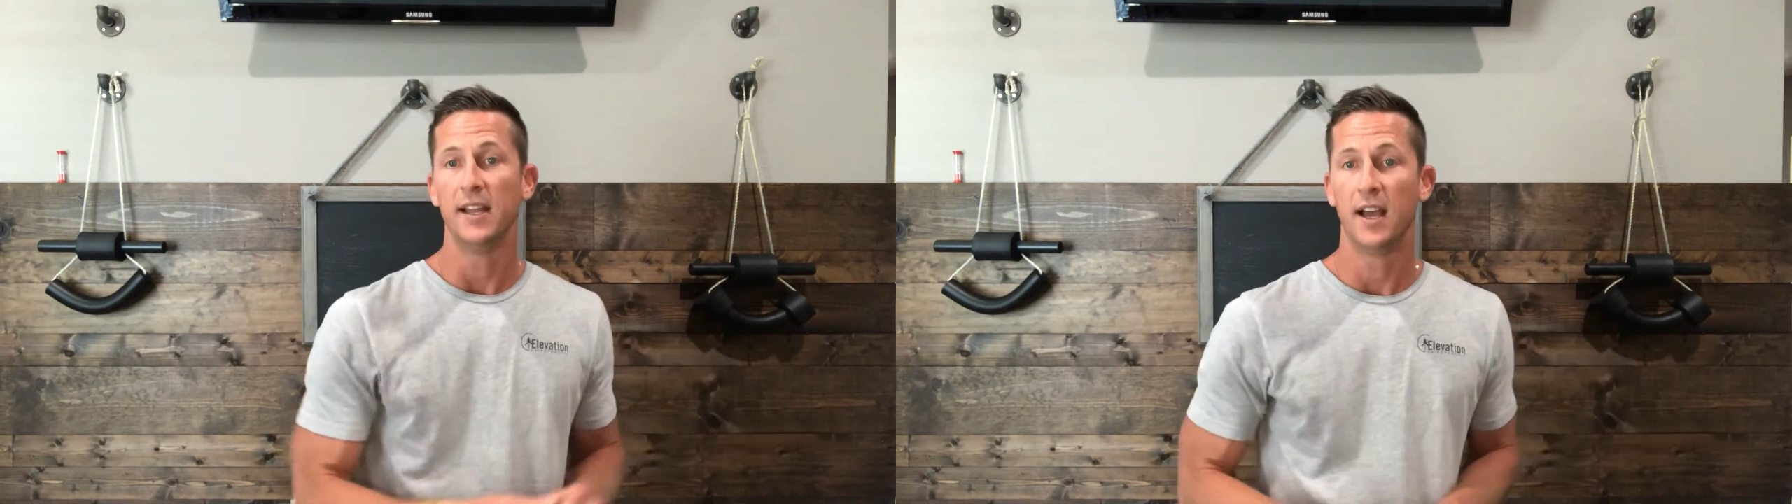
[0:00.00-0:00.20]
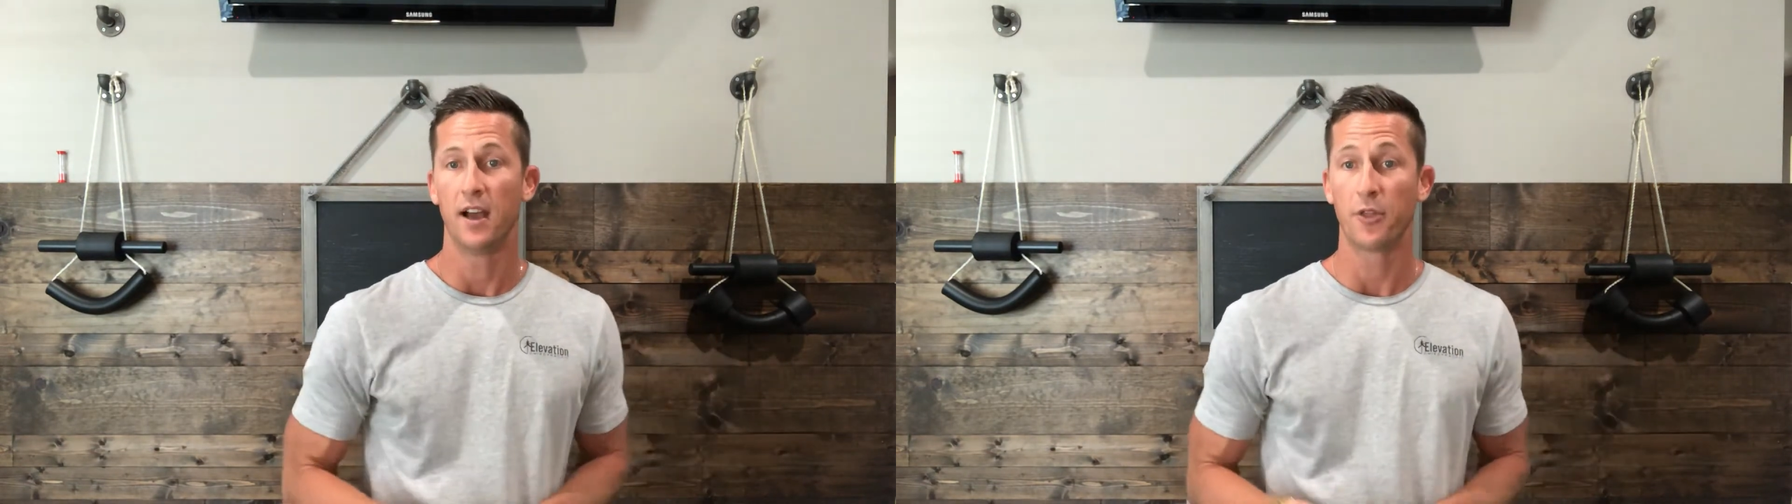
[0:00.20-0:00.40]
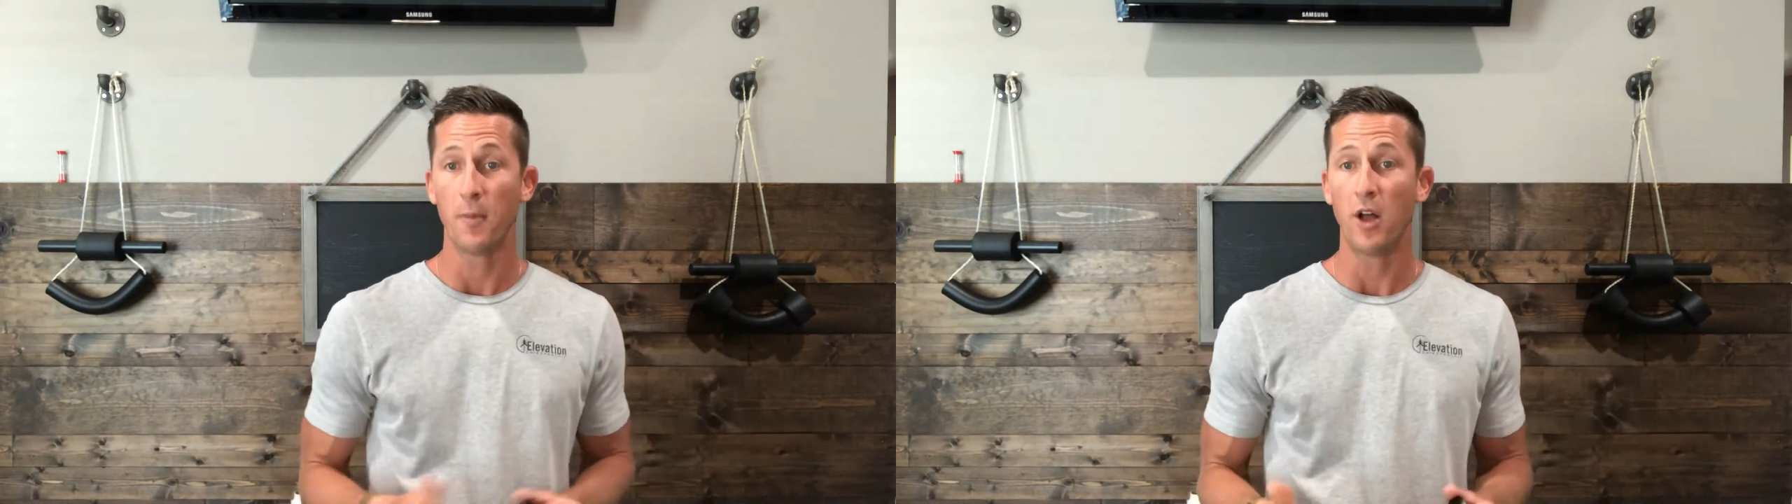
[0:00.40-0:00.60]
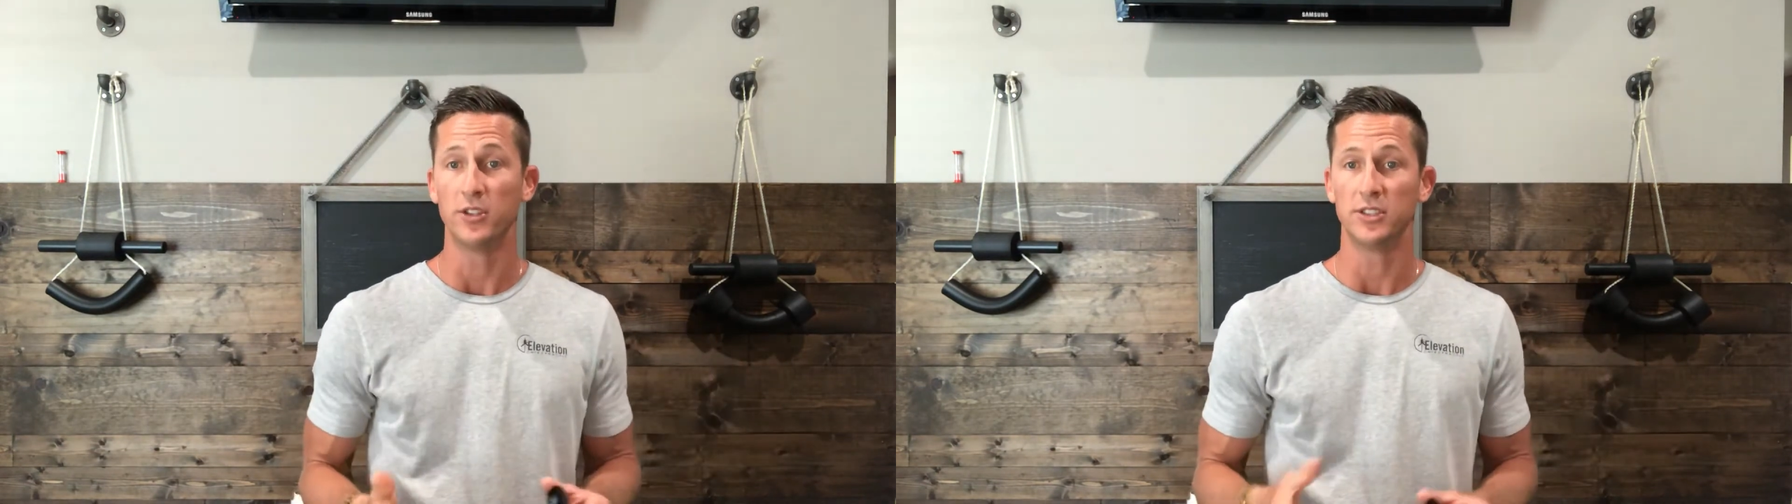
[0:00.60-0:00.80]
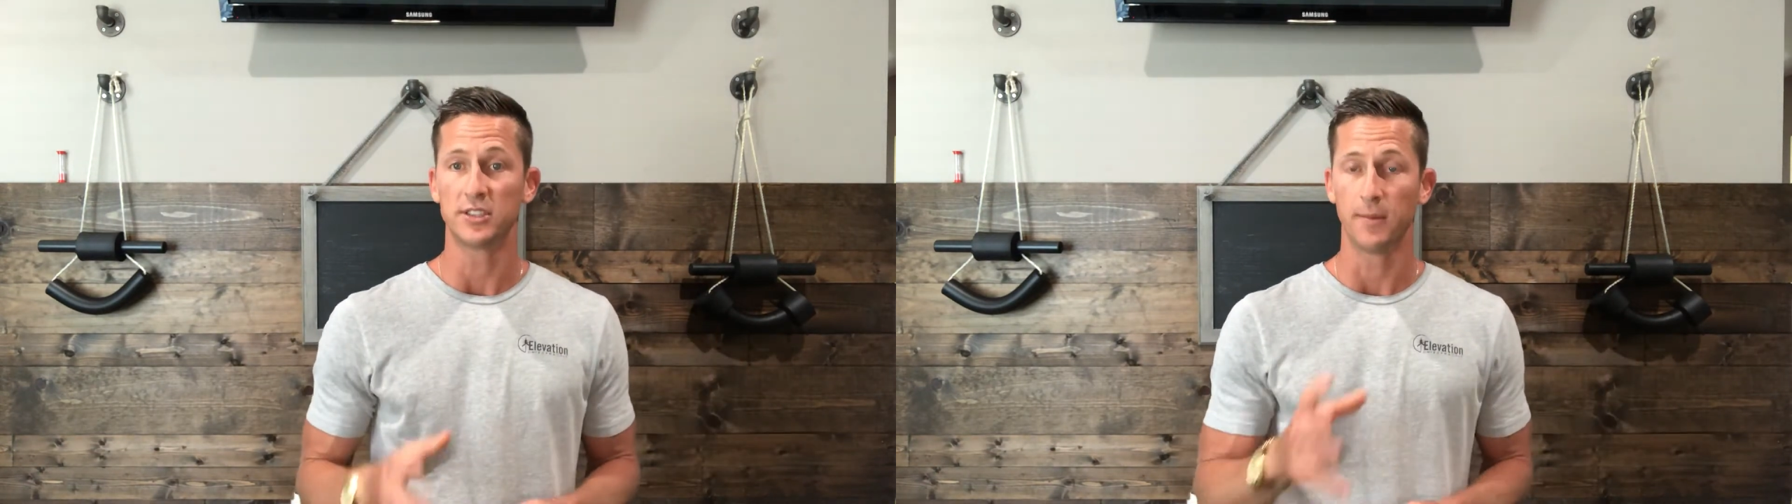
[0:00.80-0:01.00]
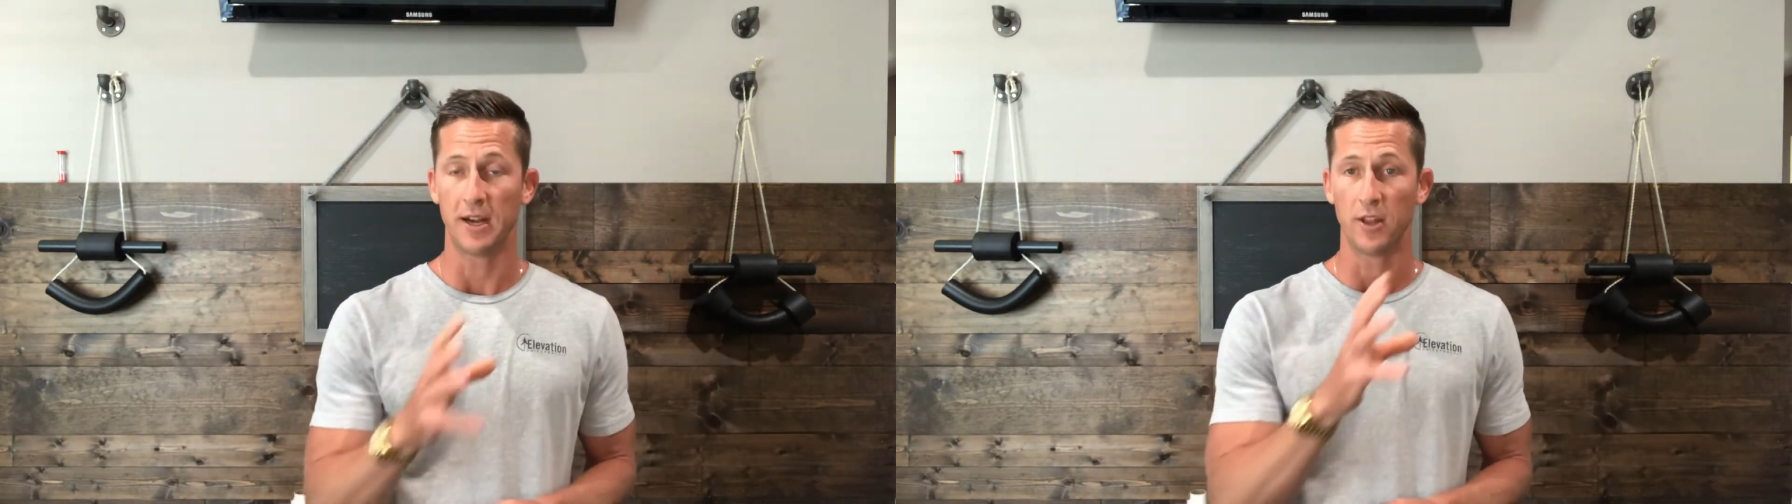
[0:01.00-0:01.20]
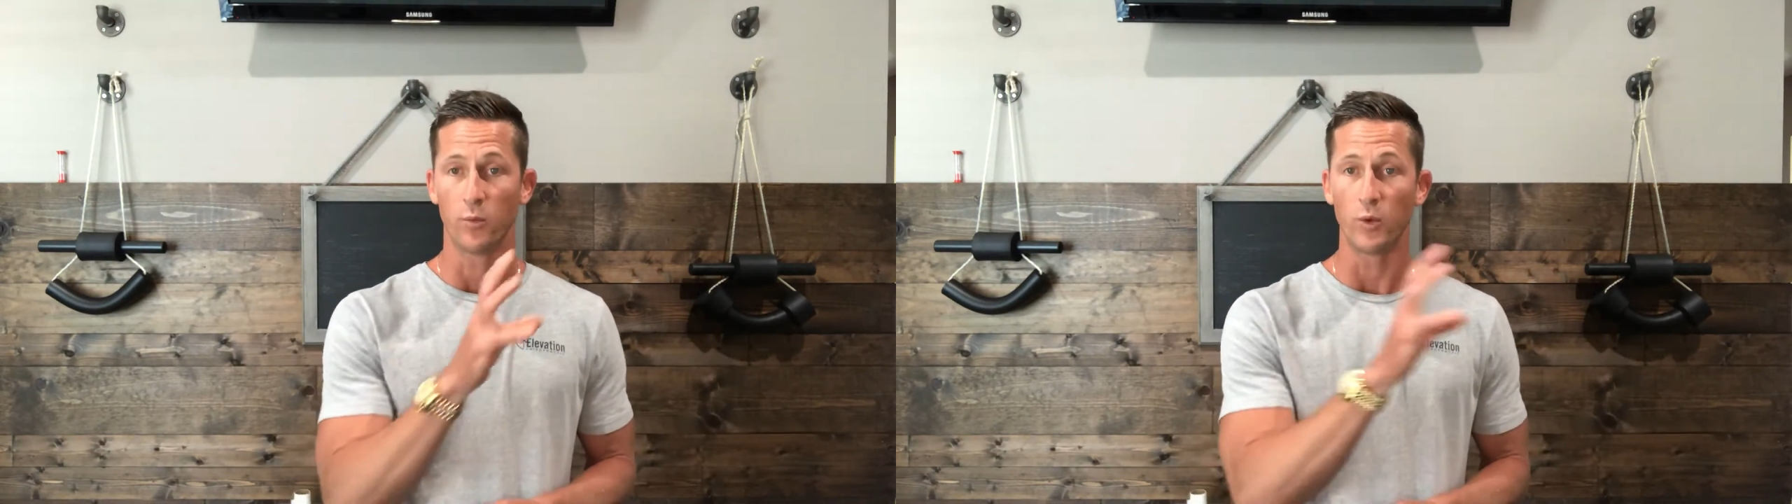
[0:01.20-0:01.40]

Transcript: thermologist, somebody that